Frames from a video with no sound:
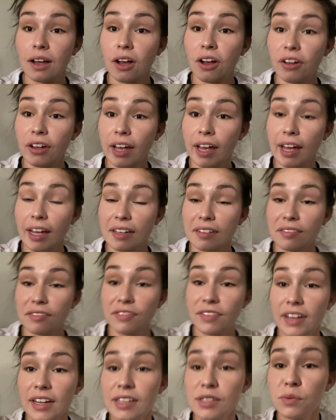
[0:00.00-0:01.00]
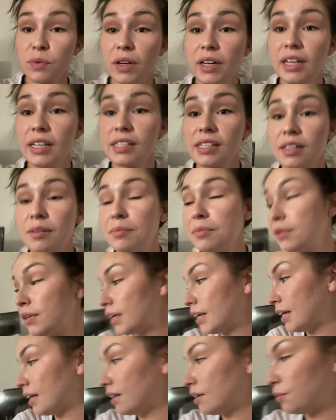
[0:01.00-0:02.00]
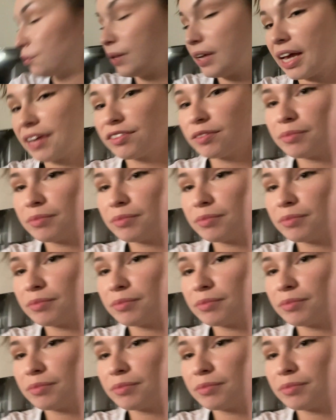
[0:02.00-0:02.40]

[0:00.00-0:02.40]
Okay, phase one is complete. We have a